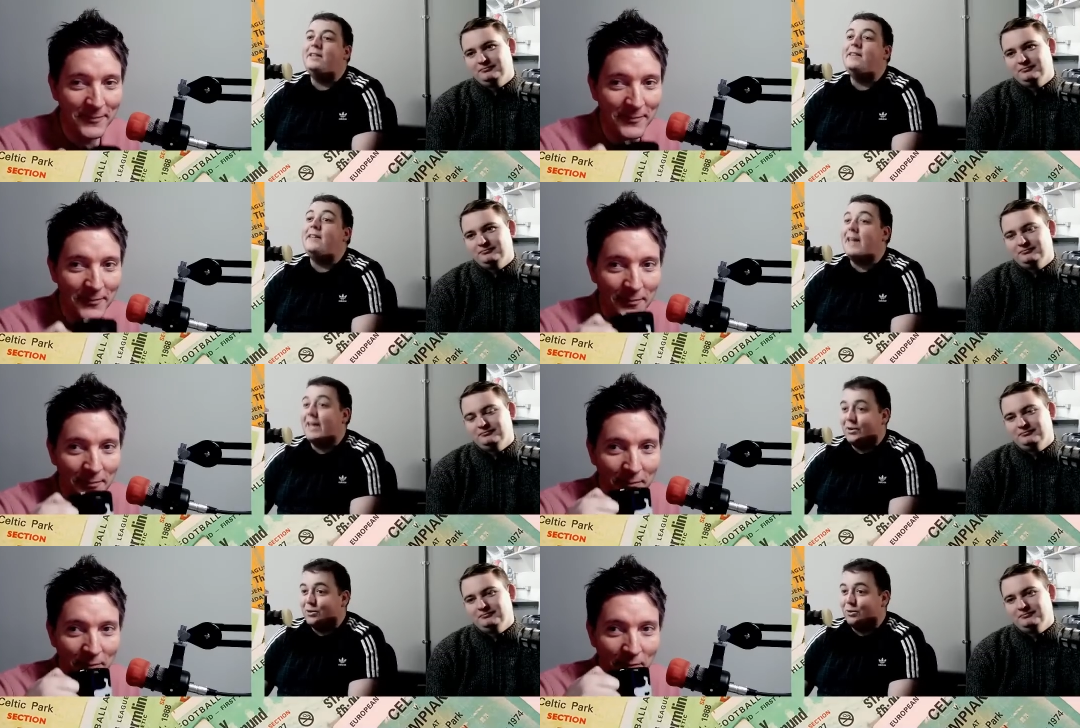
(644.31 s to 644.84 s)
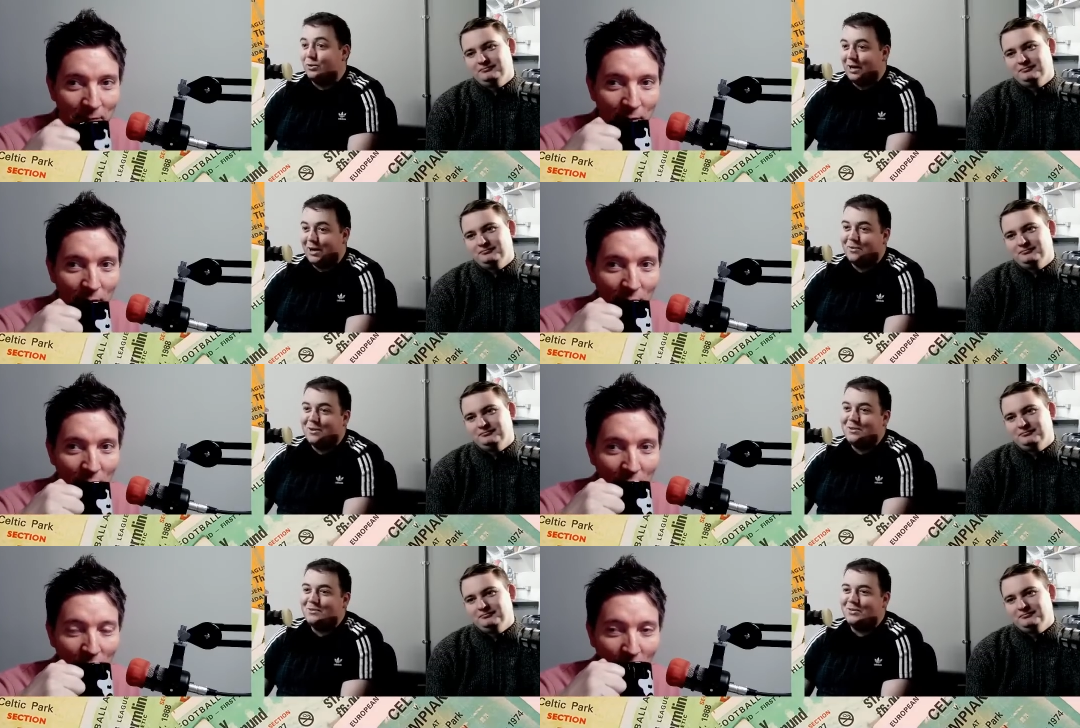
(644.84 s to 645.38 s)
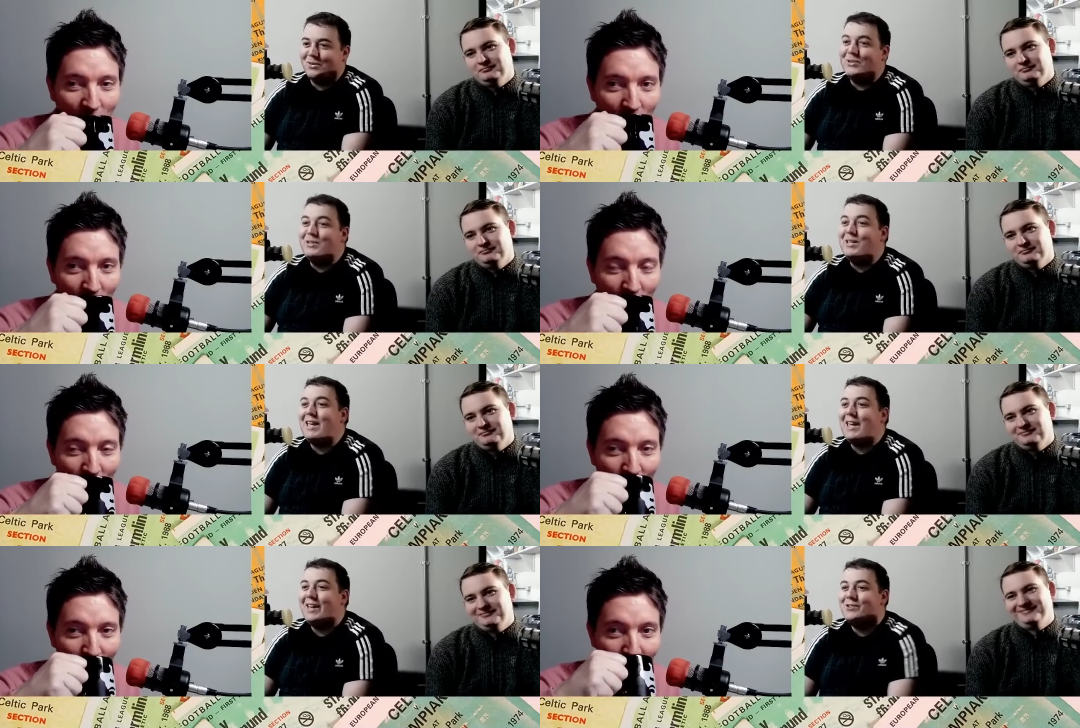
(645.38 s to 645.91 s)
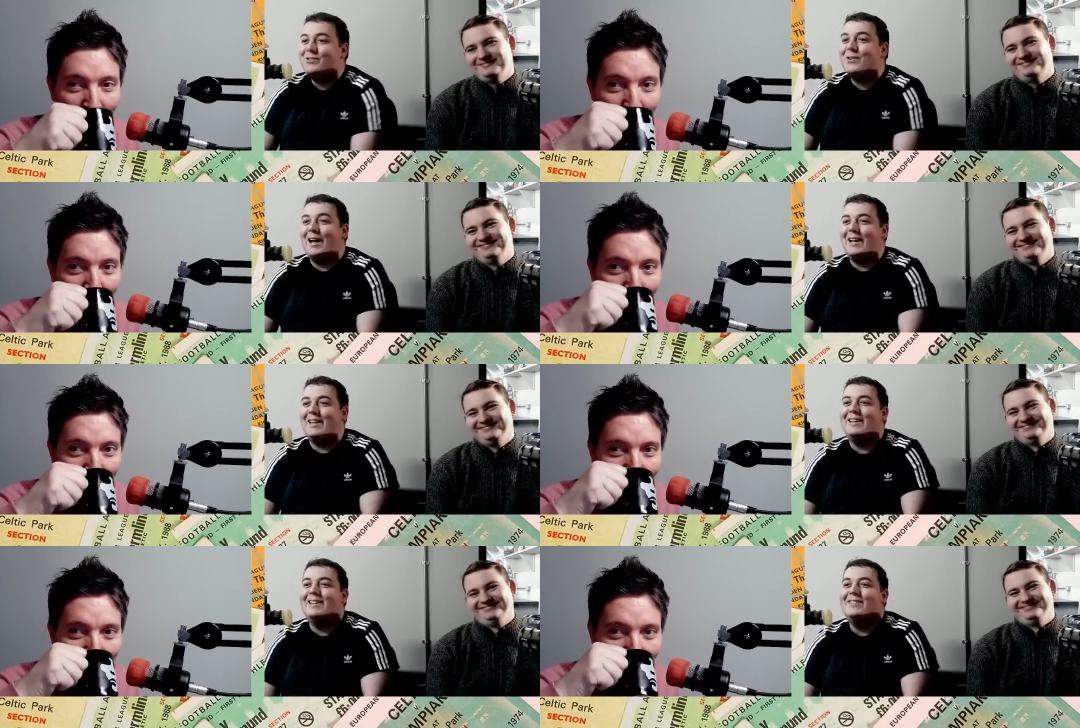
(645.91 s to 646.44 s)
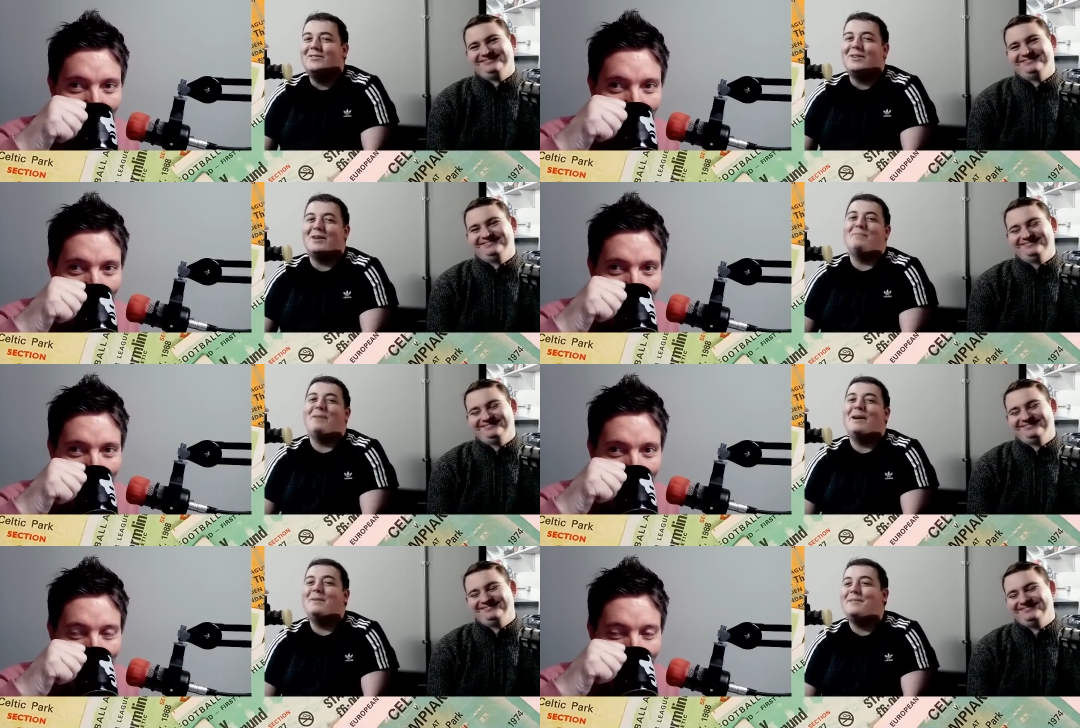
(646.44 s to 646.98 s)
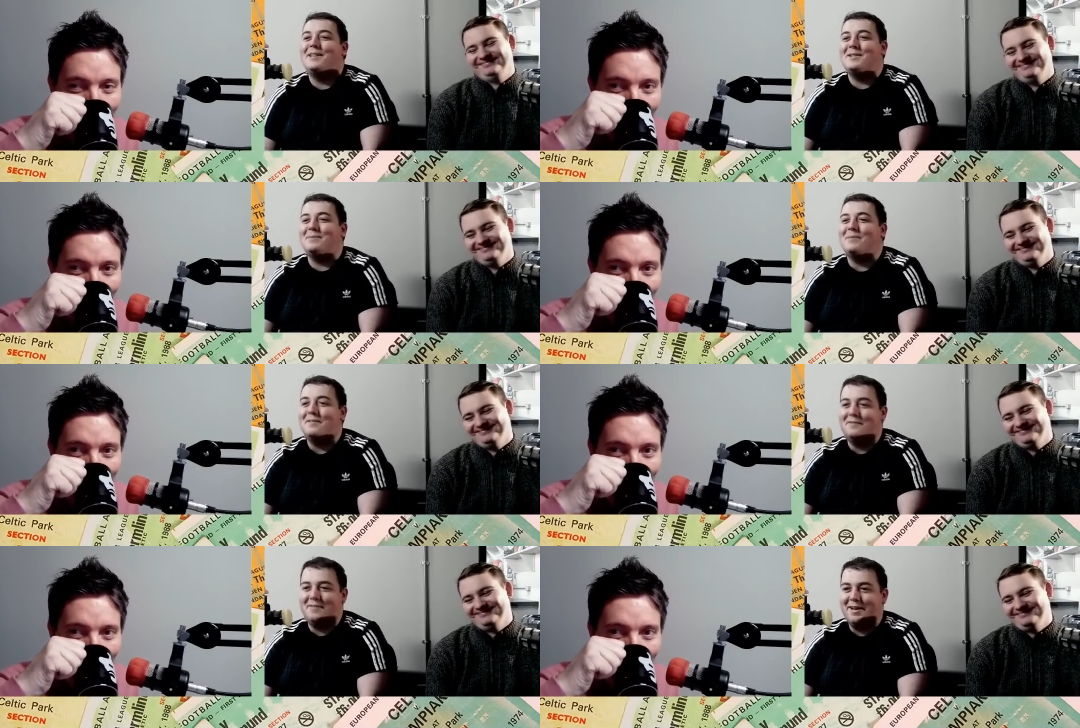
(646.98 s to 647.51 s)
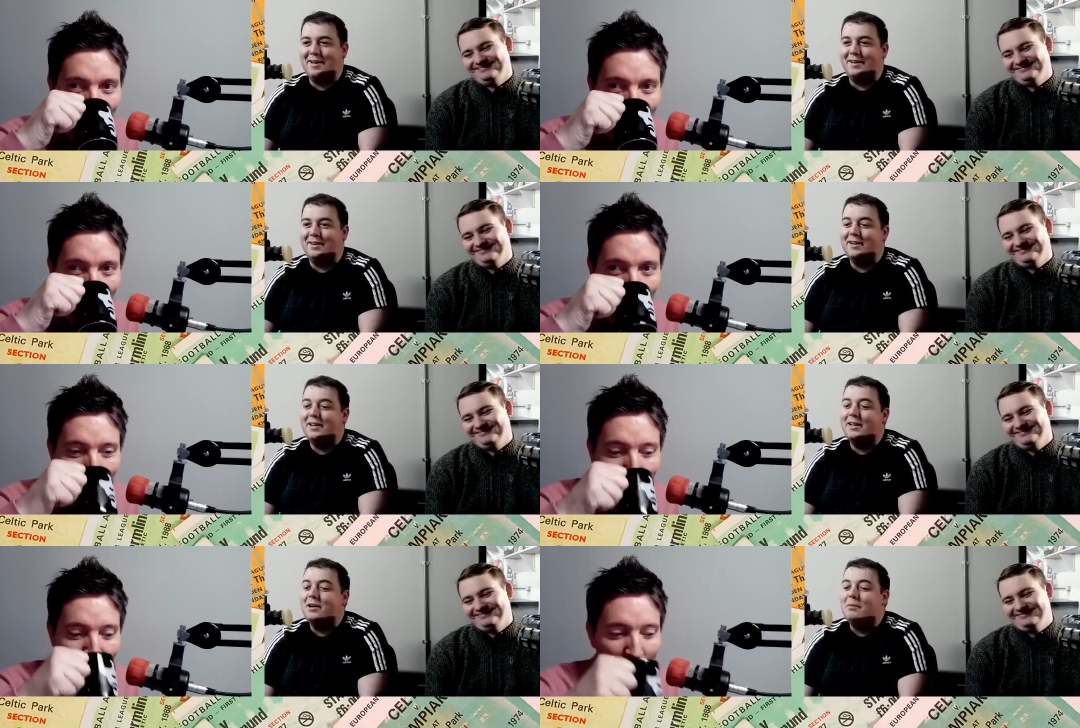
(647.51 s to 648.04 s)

Speaker 1: Diego. I wouldn't throw Diego in for a baptism of fire,